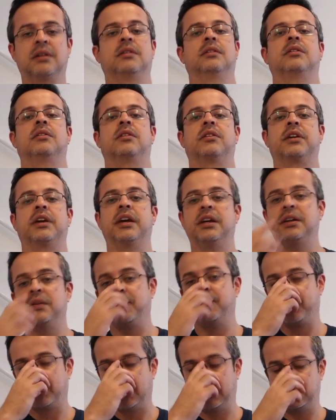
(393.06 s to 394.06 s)
okay,
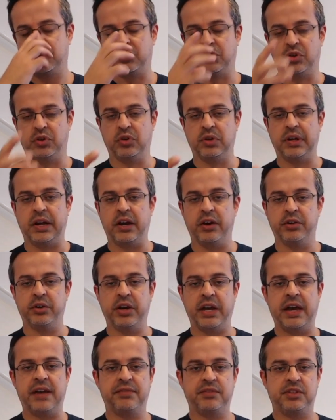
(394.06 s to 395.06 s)
so now you
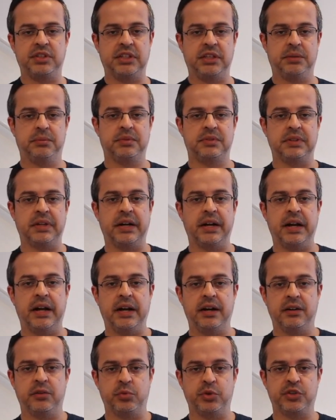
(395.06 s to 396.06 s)
have teams that
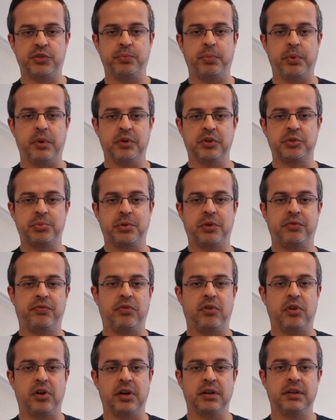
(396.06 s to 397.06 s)
are responsible
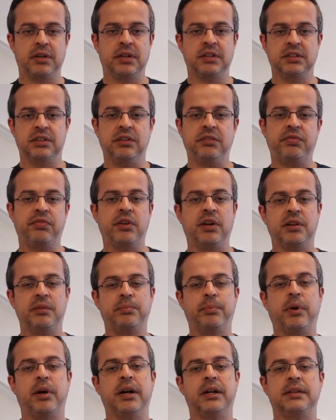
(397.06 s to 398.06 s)
for
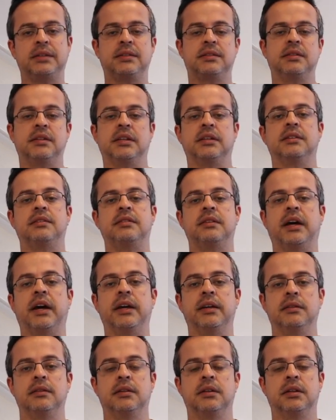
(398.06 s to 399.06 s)
different parts
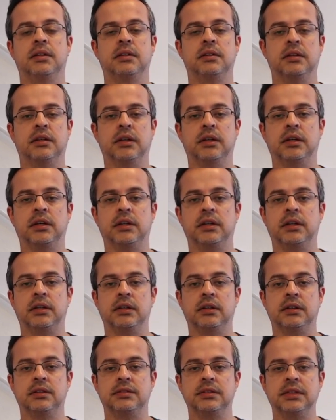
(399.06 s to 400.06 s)
inside the
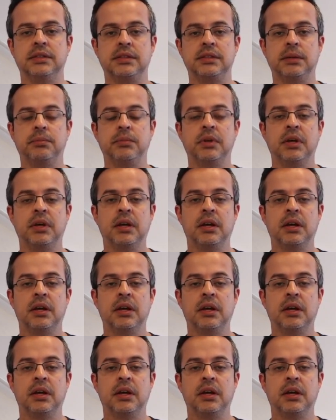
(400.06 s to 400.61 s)
system.